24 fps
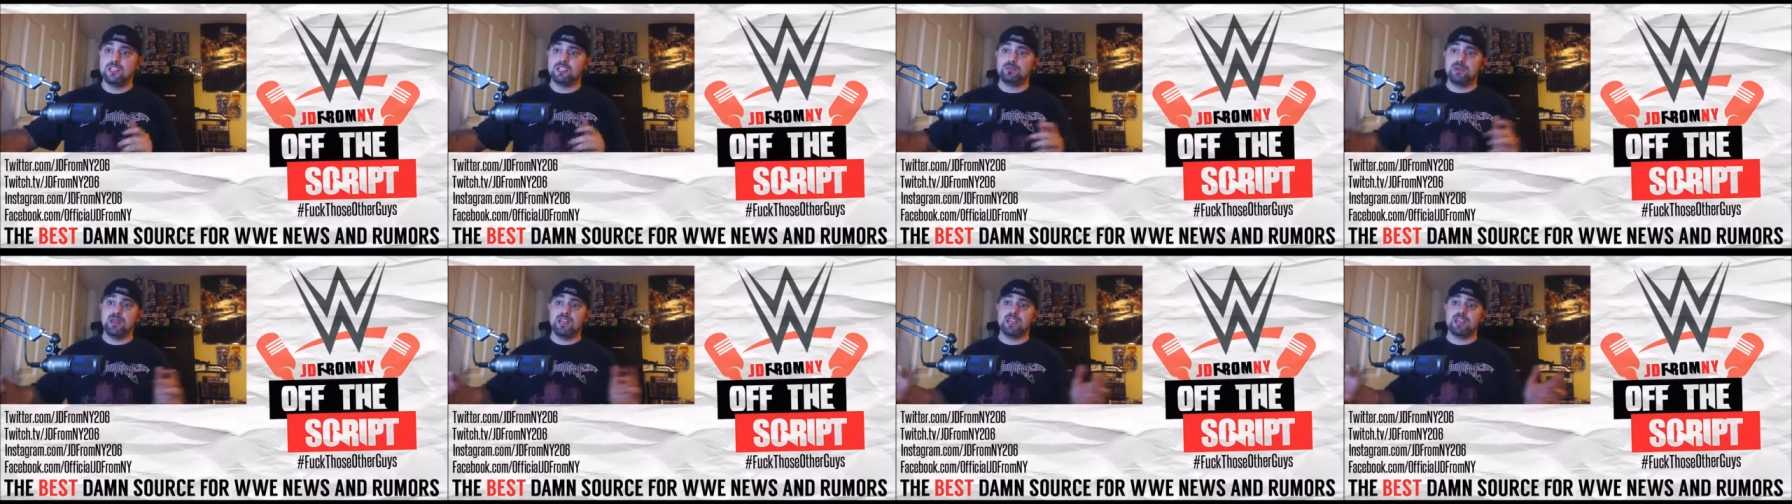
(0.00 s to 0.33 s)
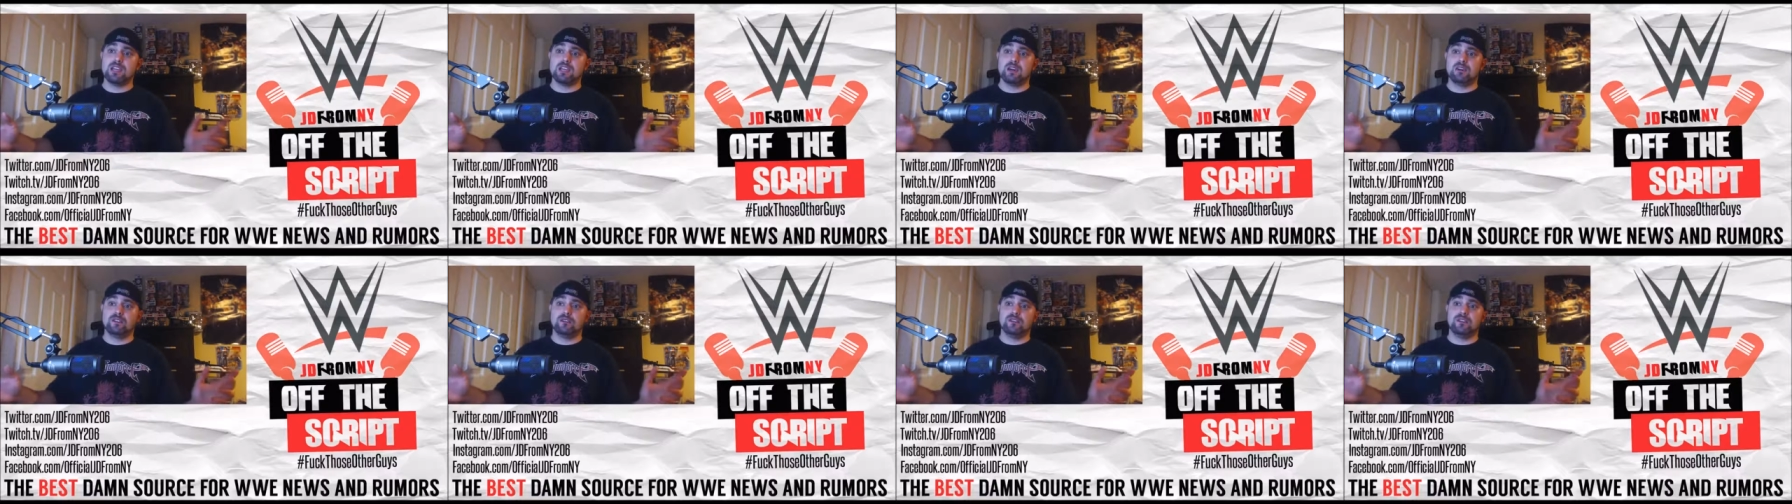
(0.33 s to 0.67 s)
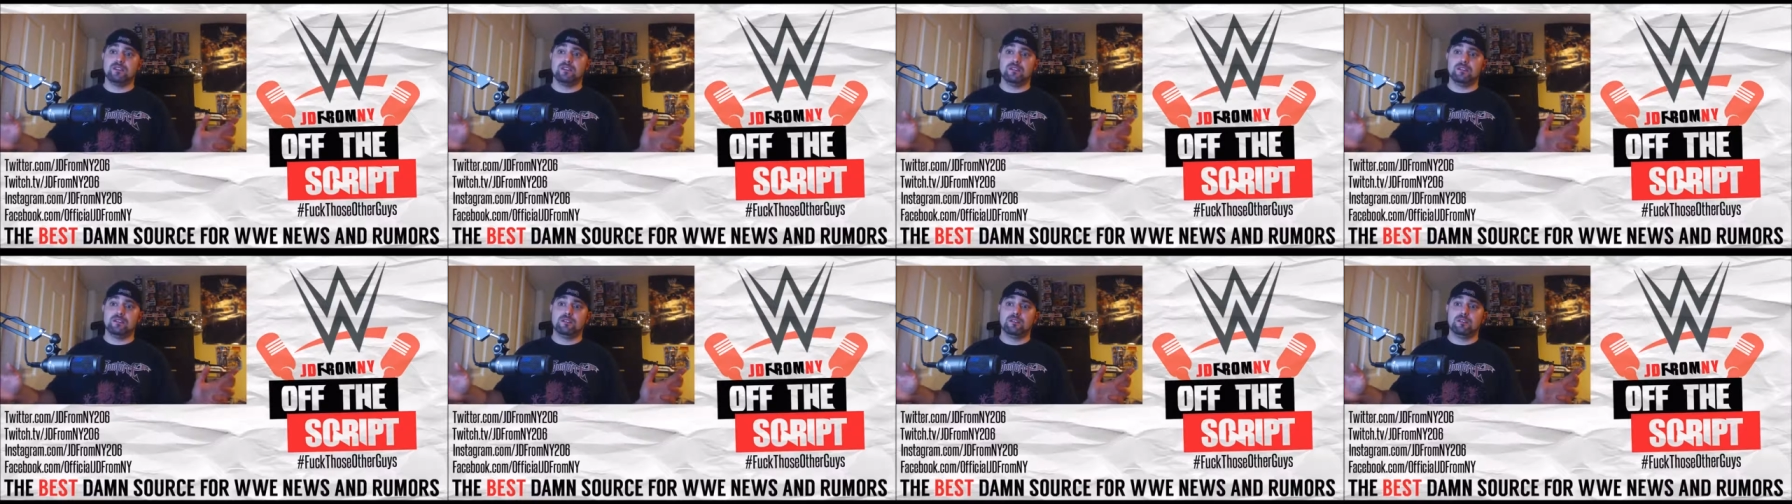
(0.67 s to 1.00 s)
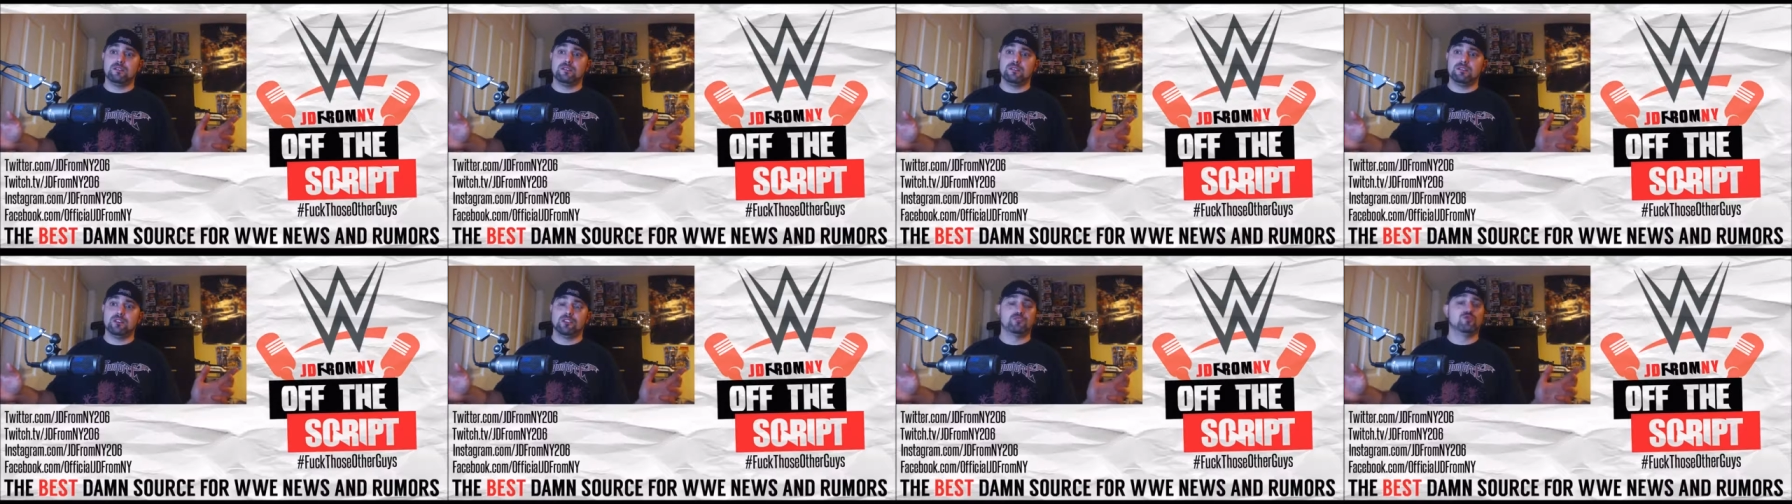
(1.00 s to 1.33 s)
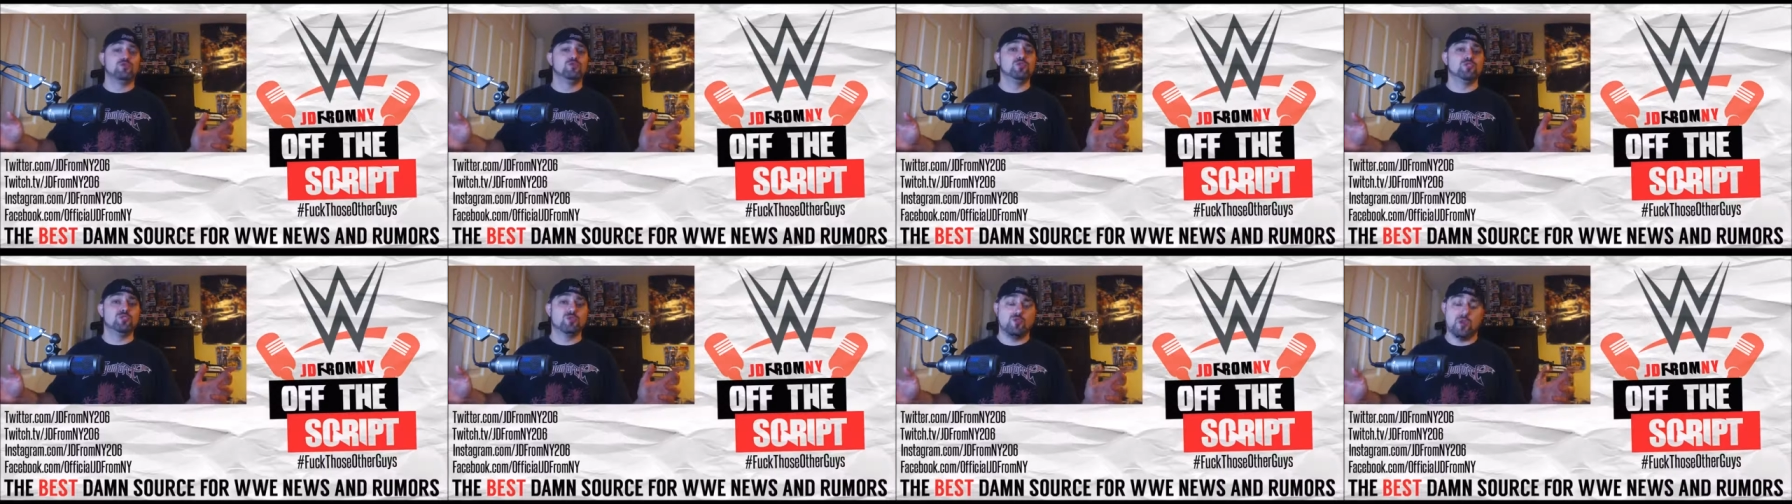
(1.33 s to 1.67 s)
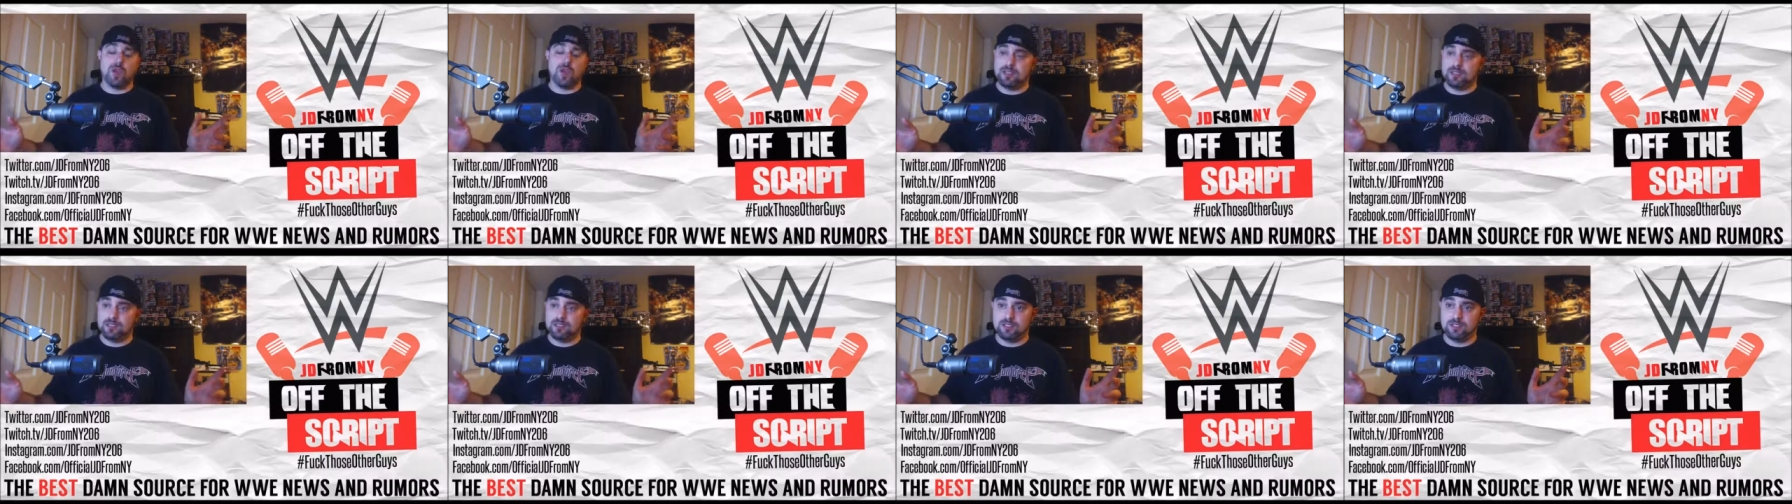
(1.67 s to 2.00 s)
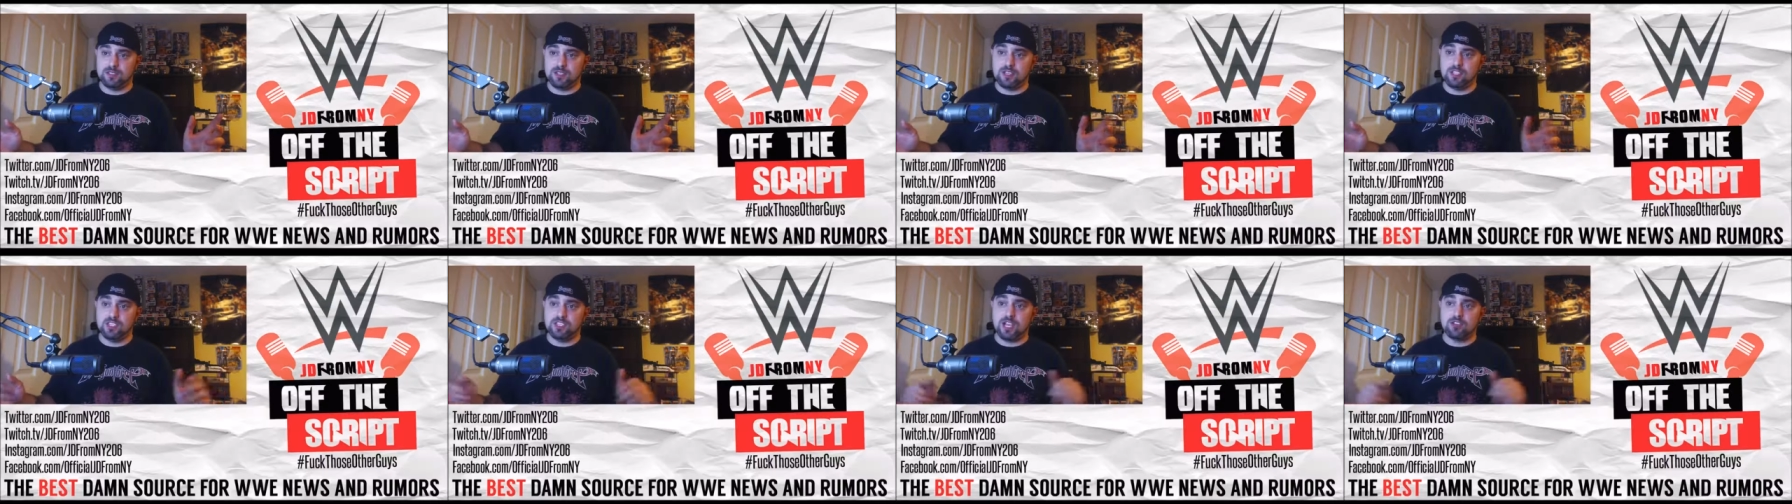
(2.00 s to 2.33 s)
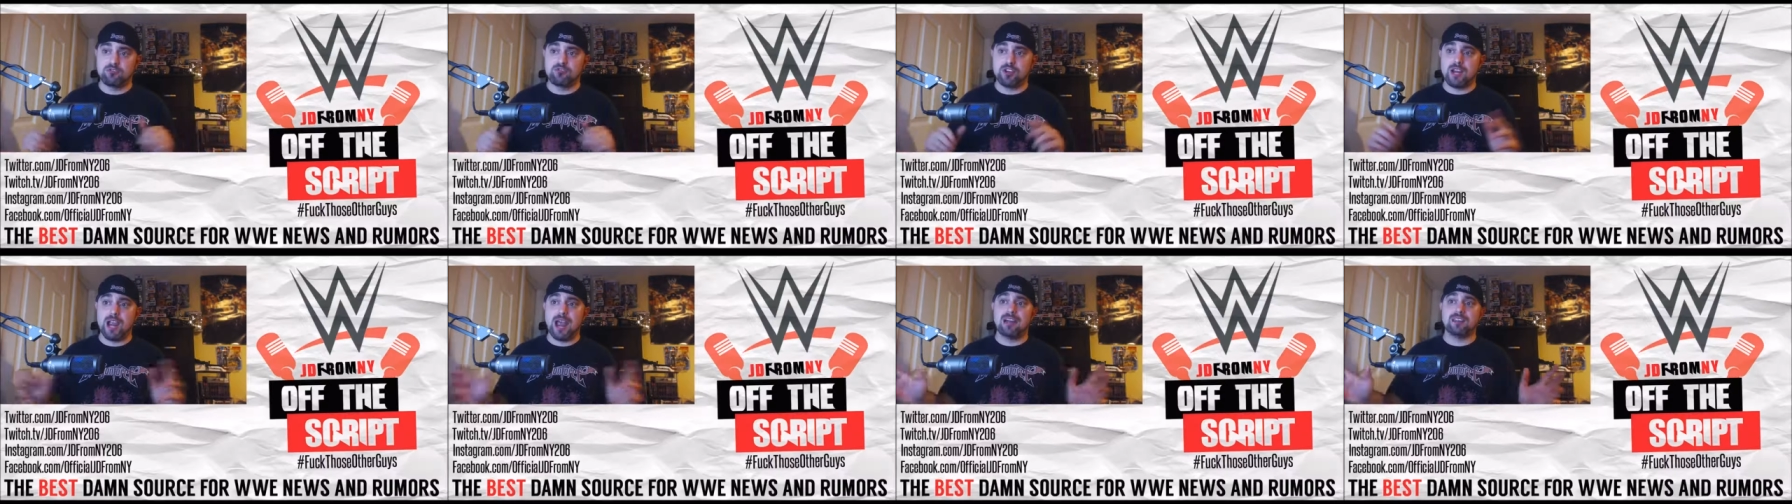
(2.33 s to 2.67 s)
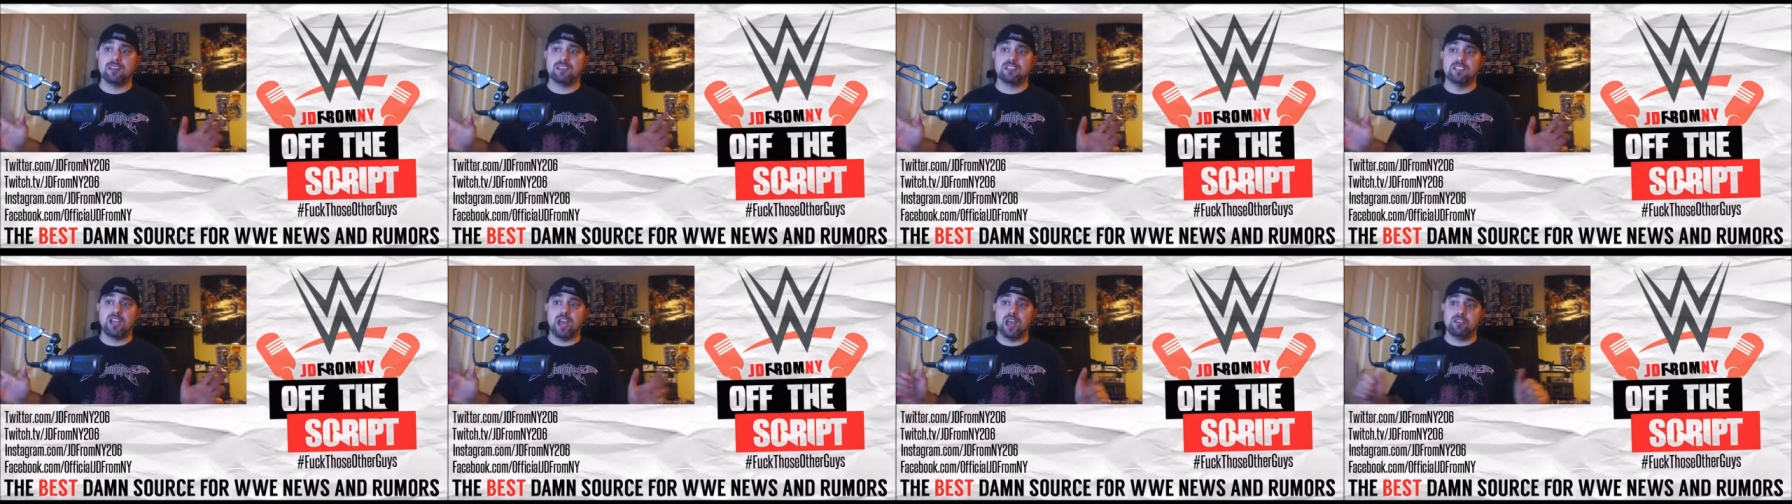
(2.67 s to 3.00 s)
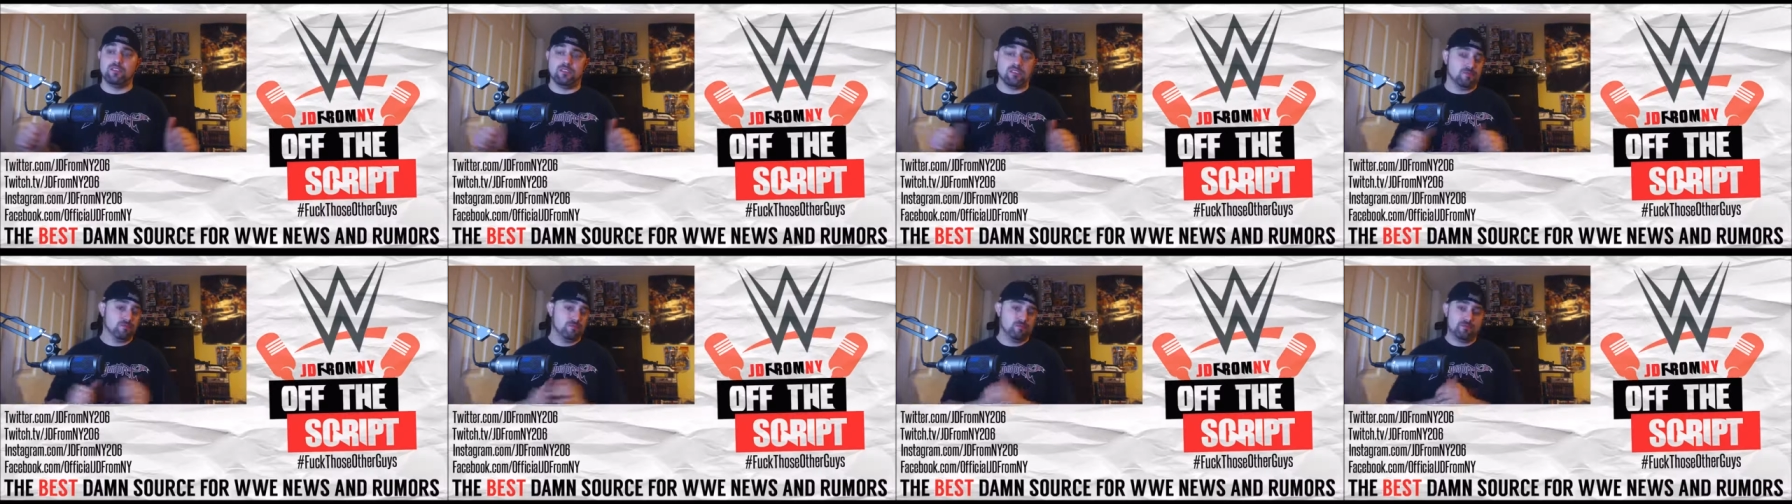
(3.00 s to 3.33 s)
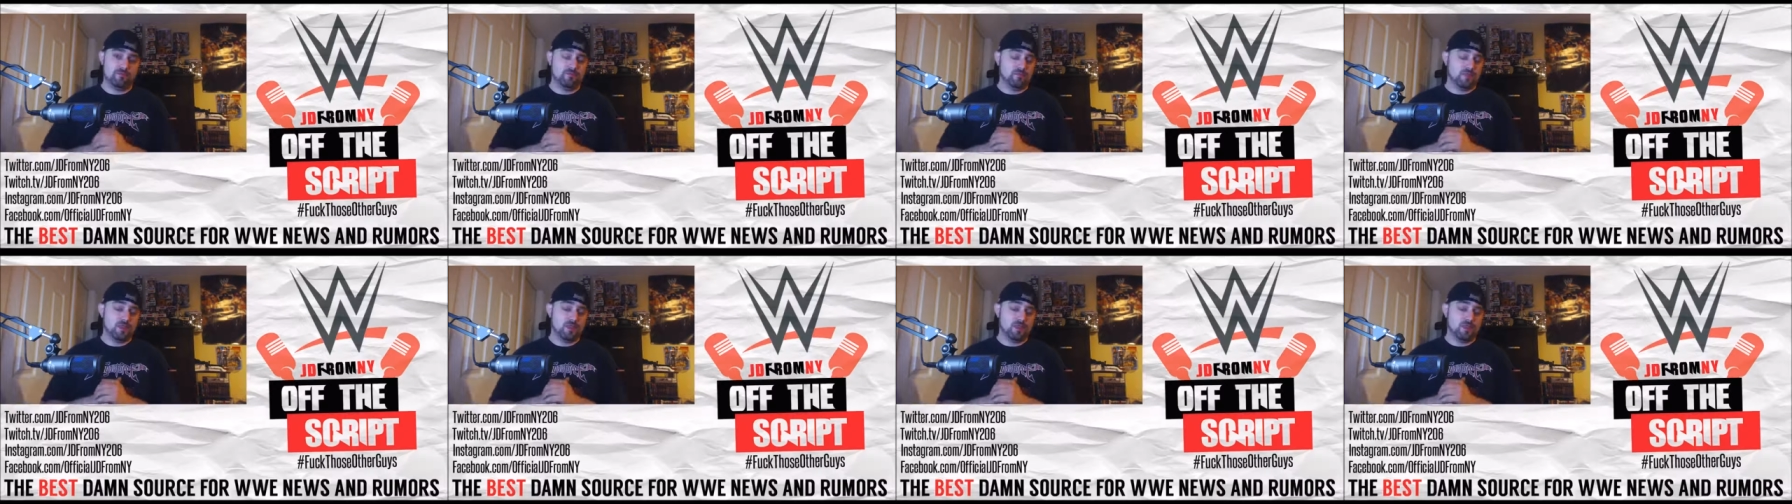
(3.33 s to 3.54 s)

Speaking of the cruiserweights, Cedric Alexander.